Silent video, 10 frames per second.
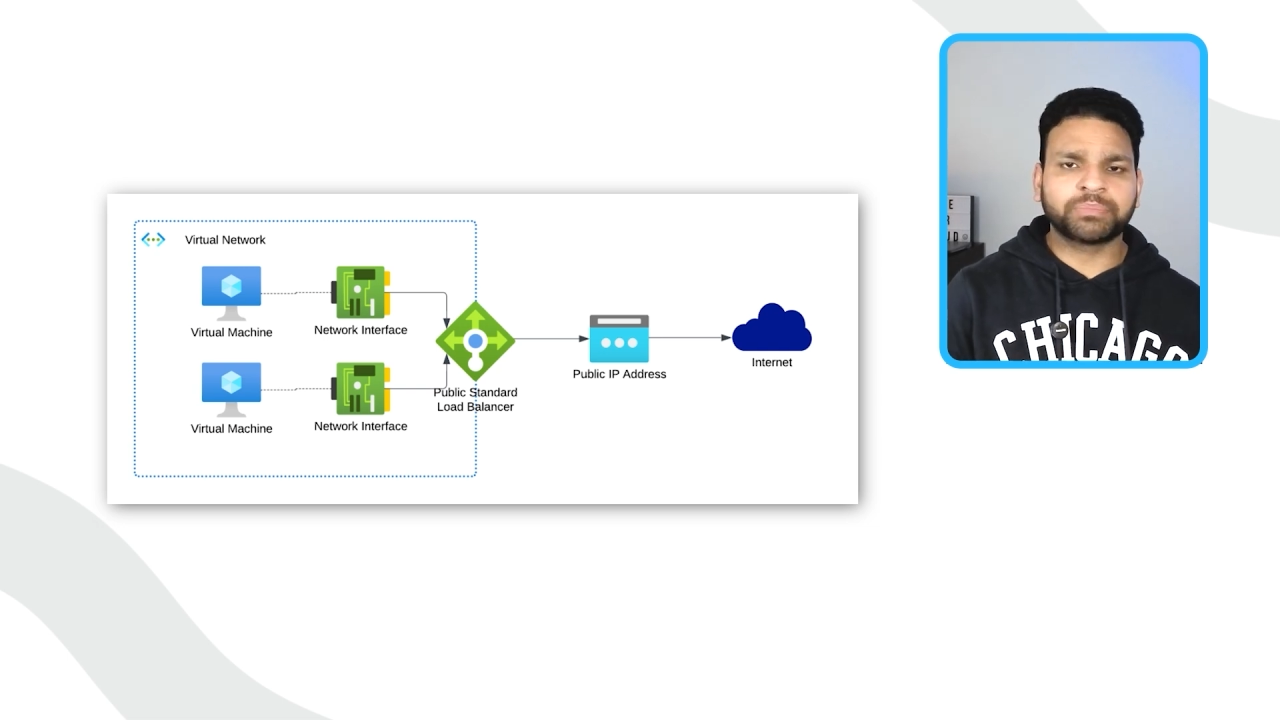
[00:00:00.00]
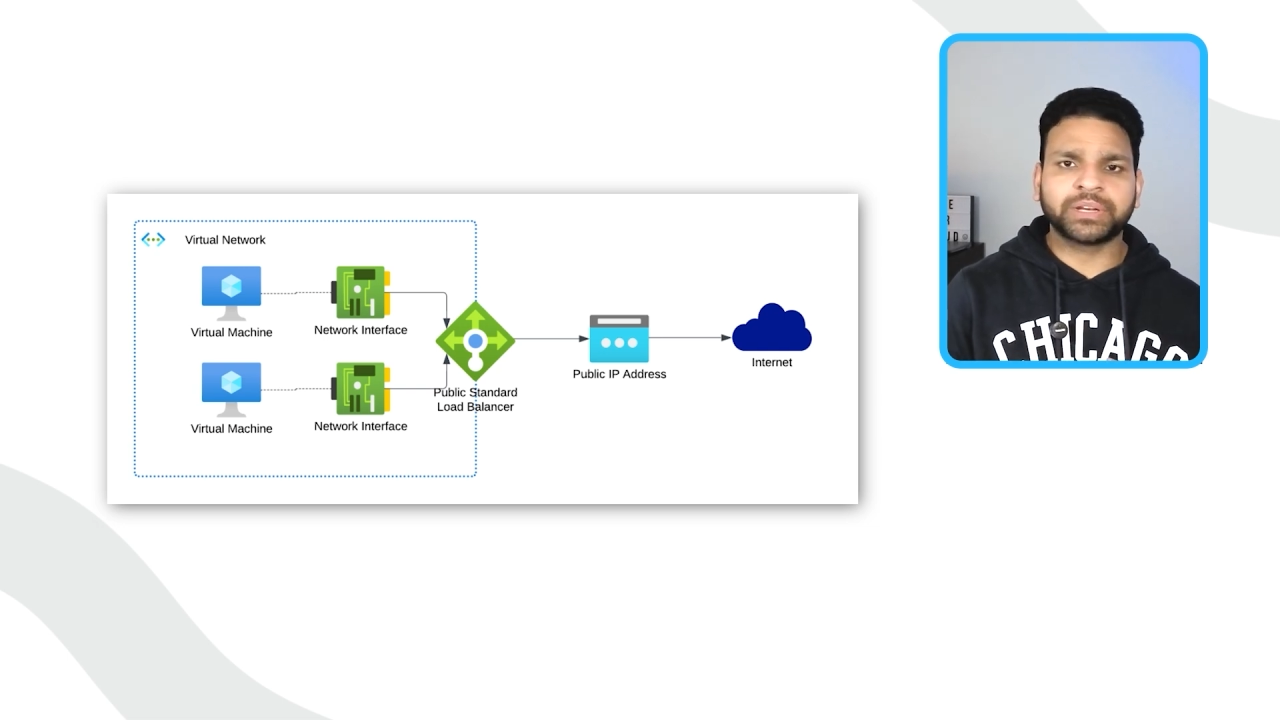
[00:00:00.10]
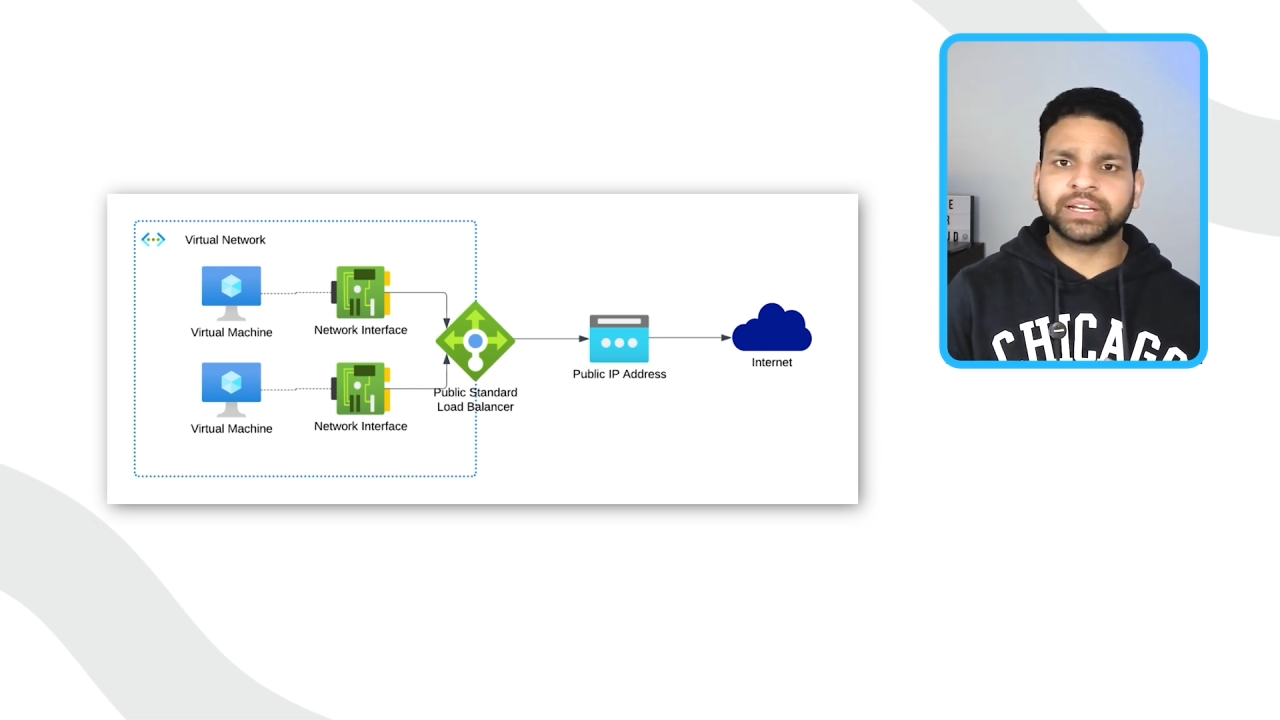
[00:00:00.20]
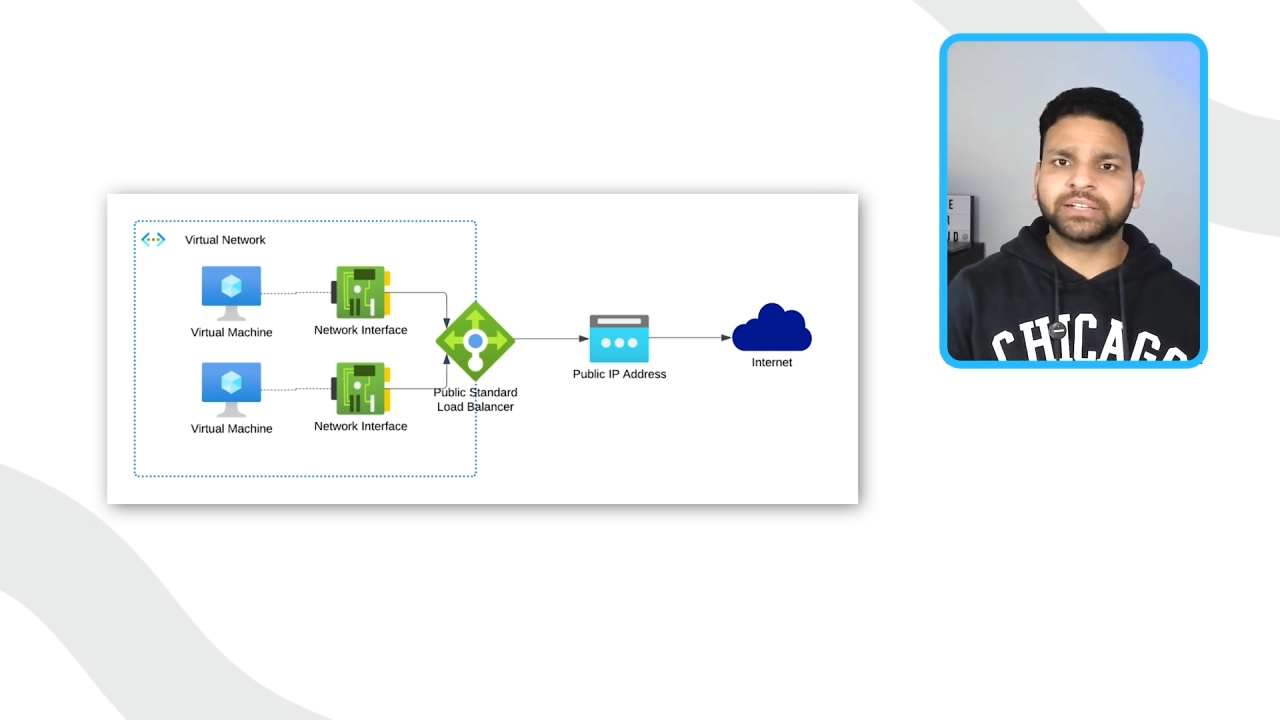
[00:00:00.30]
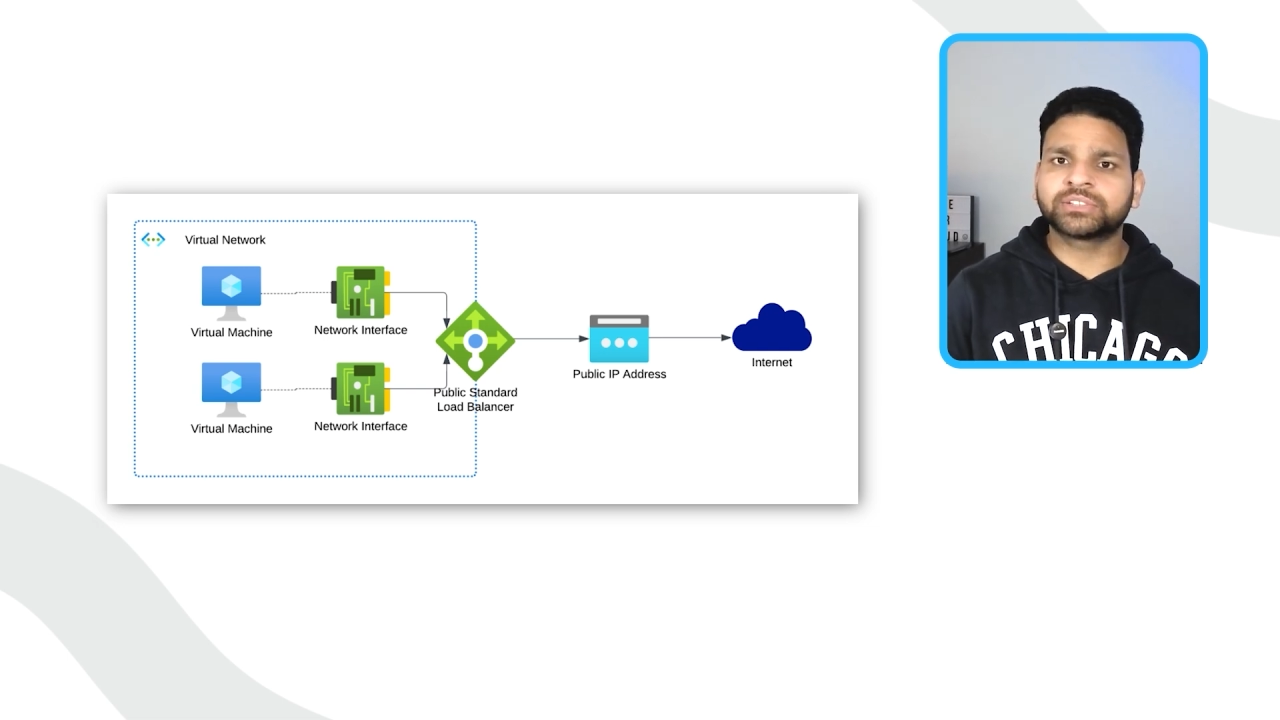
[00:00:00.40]

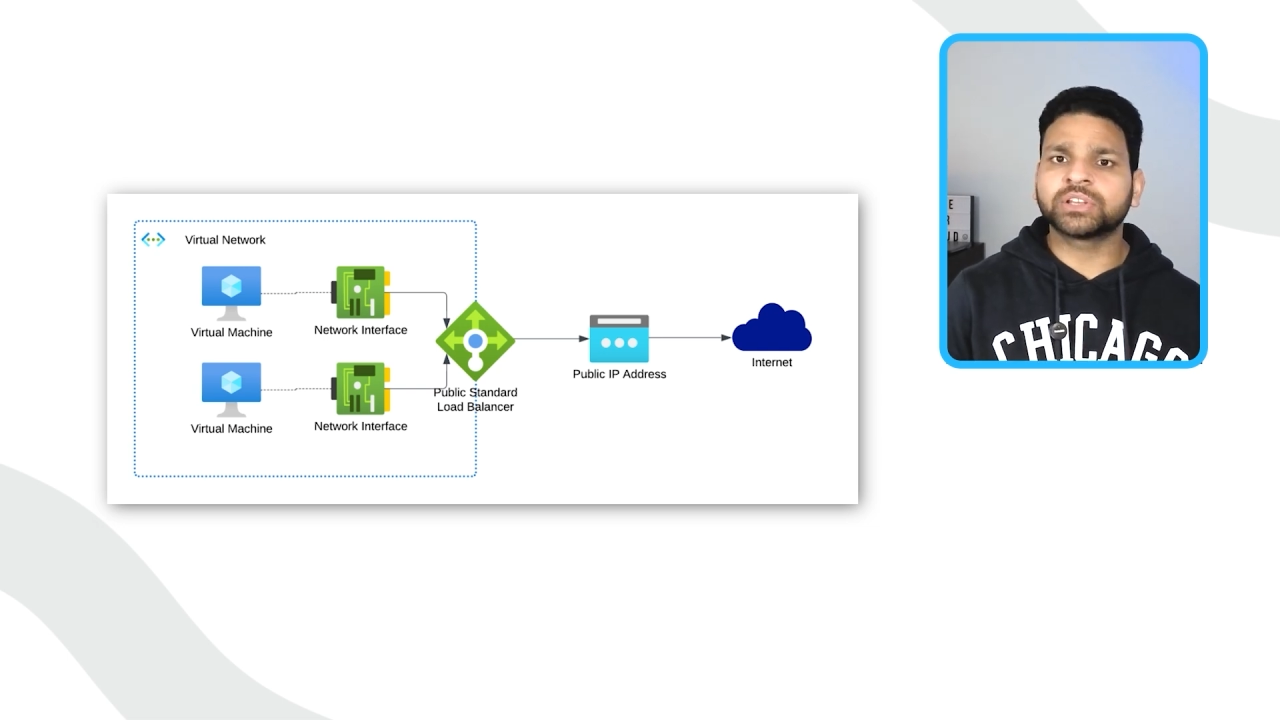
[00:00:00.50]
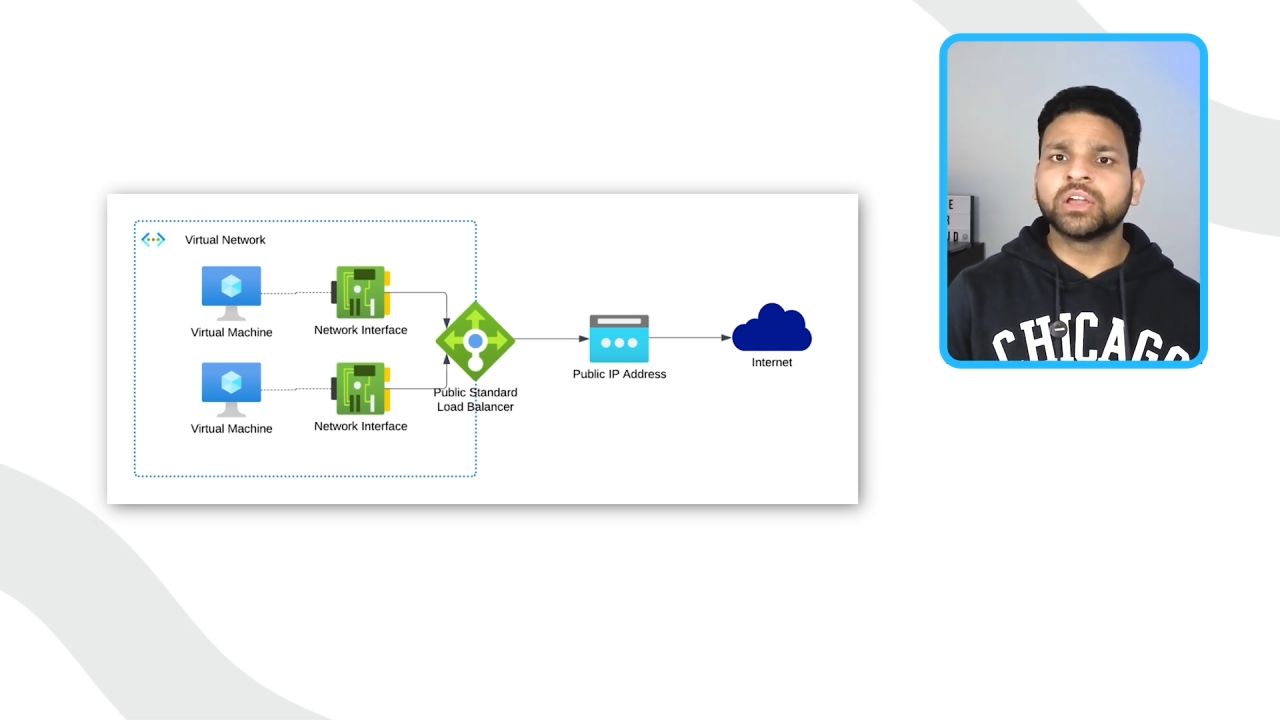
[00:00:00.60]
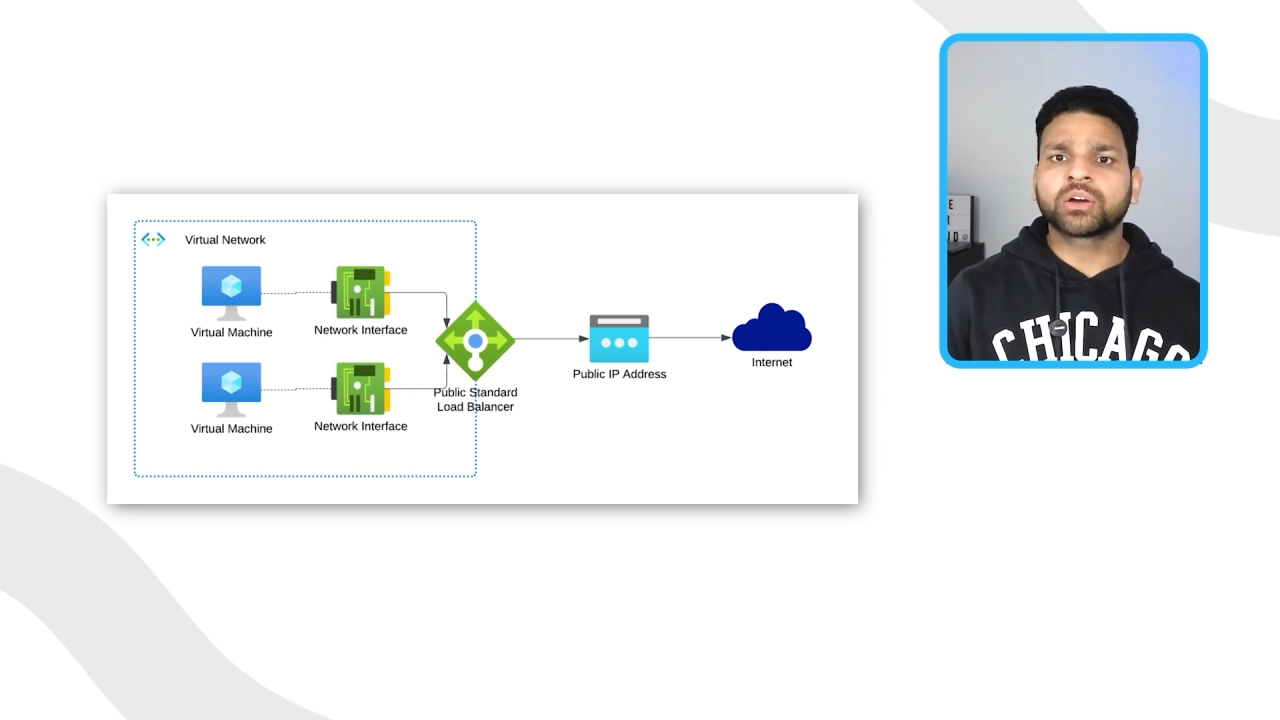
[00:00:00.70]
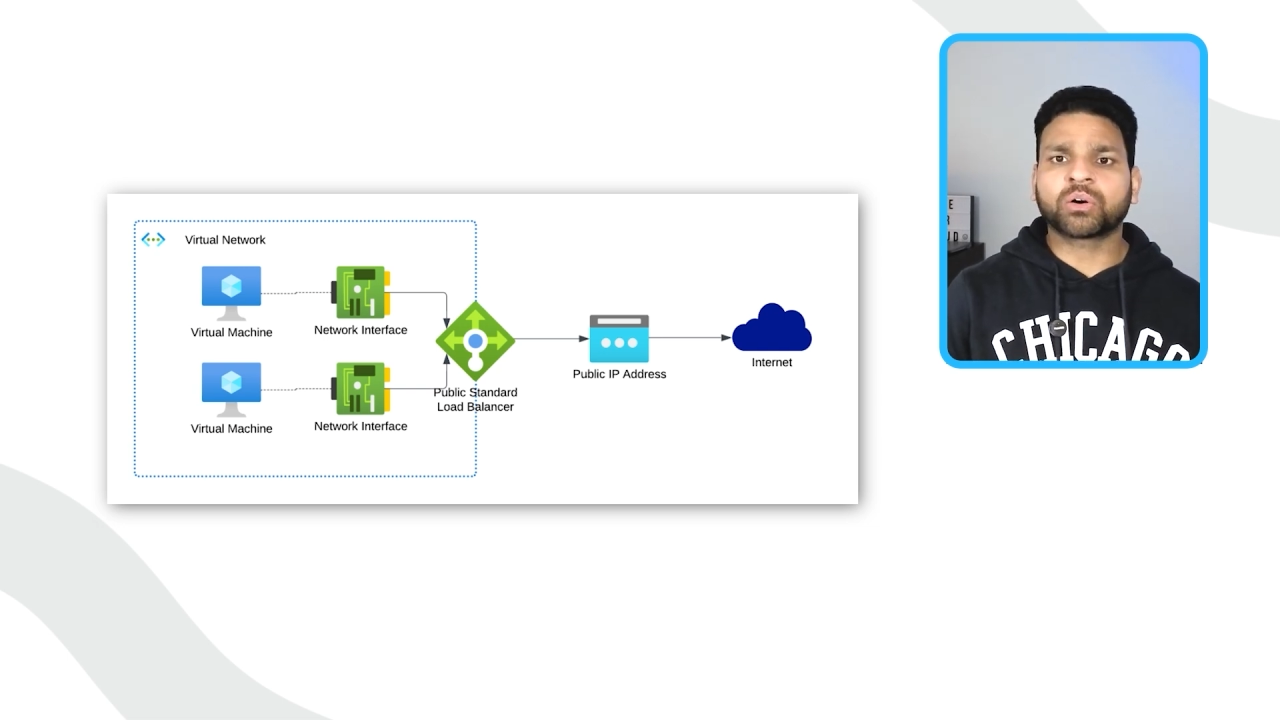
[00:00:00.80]
updates,